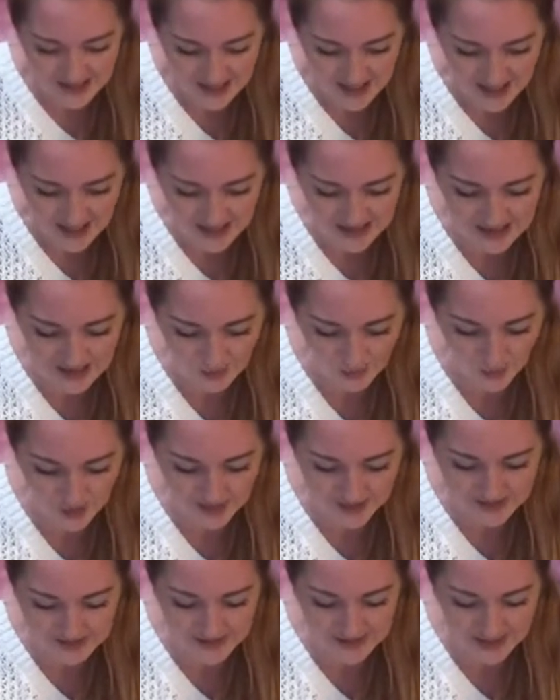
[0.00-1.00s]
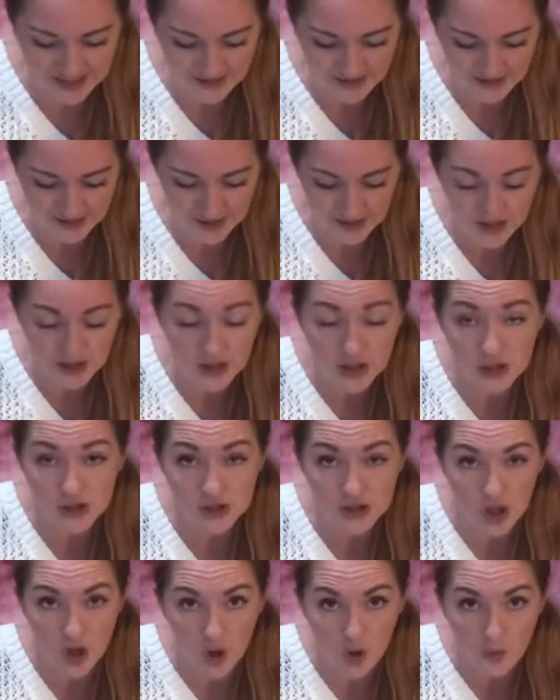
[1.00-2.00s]
and they worked together
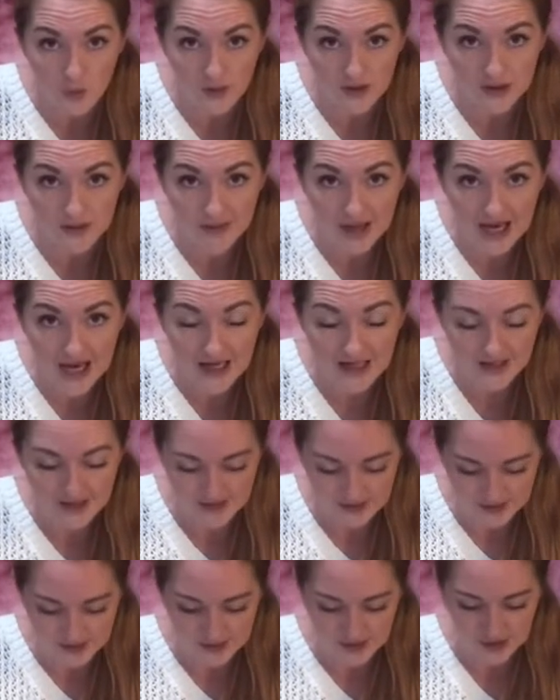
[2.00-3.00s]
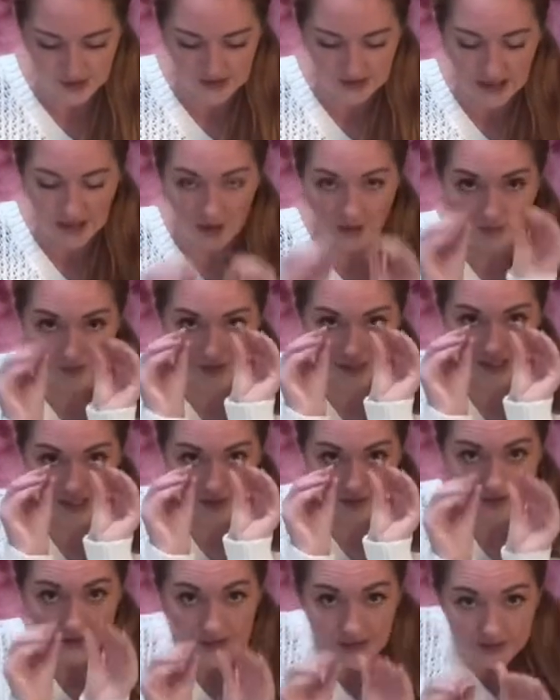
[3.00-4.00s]
to open the bag. So you can help take
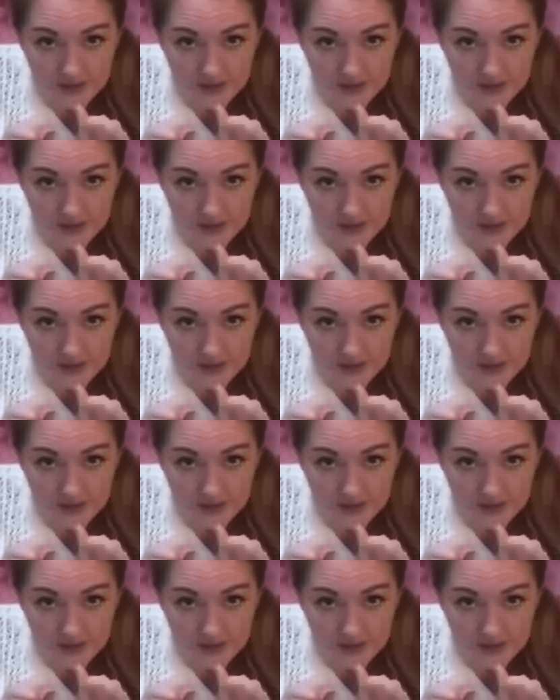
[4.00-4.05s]
your little